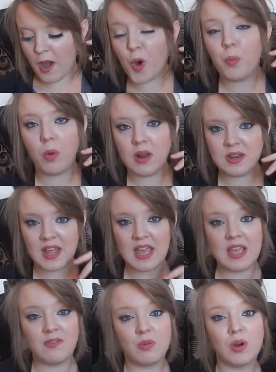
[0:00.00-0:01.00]
I hope one
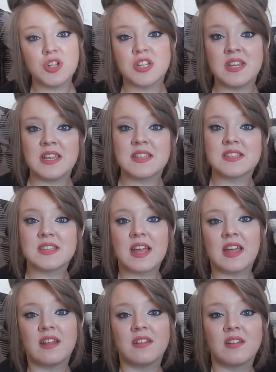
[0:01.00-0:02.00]
day, if you're watching this
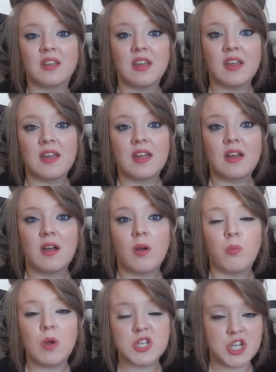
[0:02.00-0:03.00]
and
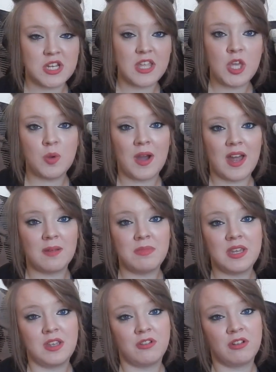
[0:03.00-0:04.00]
wishing that you had a
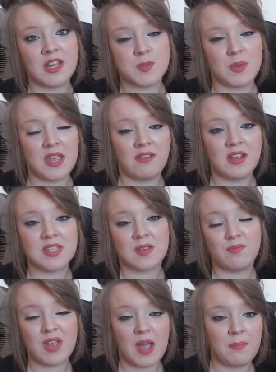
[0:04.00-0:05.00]
meet and greet experience
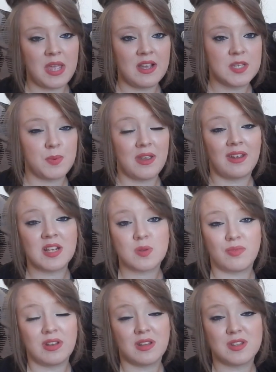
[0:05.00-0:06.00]
and VIP experience
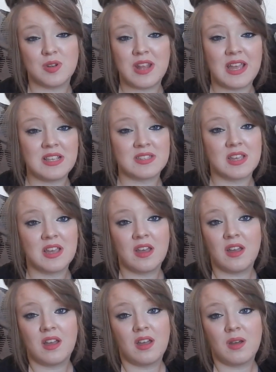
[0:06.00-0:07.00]
within 2 days
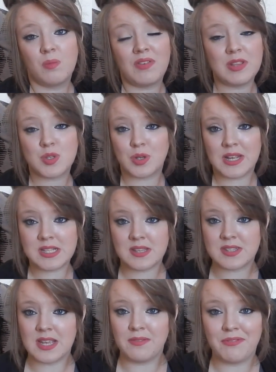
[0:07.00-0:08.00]

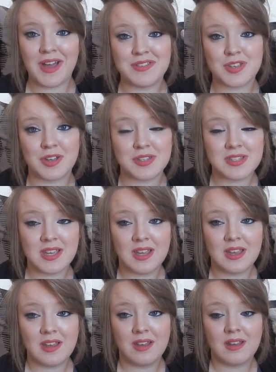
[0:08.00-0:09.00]
of seeing 5 Sauce,
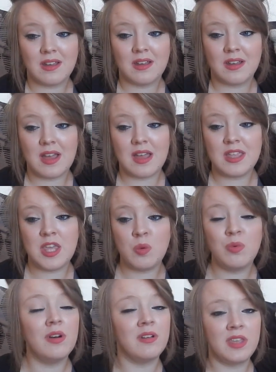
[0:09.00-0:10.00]
you
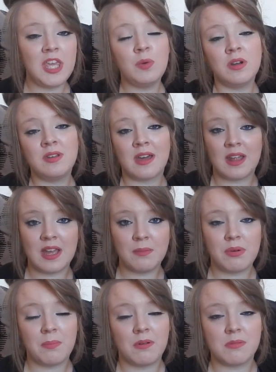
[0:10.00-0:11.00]
will get it. I
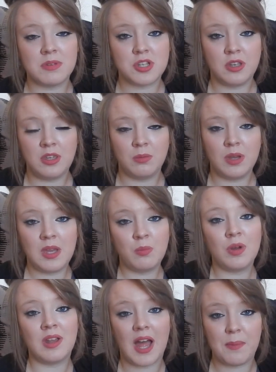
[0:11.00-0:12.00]
promise you, it
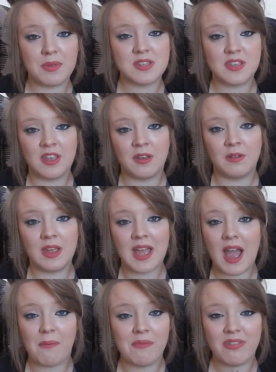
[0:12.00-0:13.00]
will happen to you. It
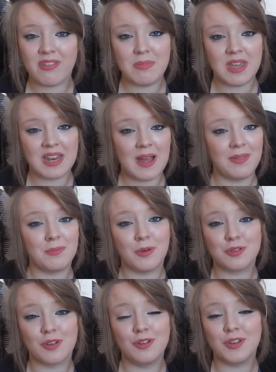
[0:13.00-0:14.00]
happened to me, and I'm the
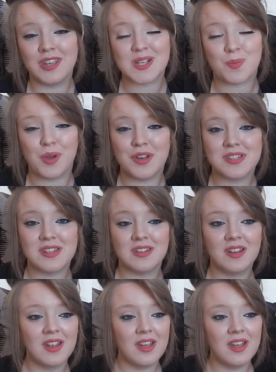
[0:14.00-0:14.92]
most unluckiest person.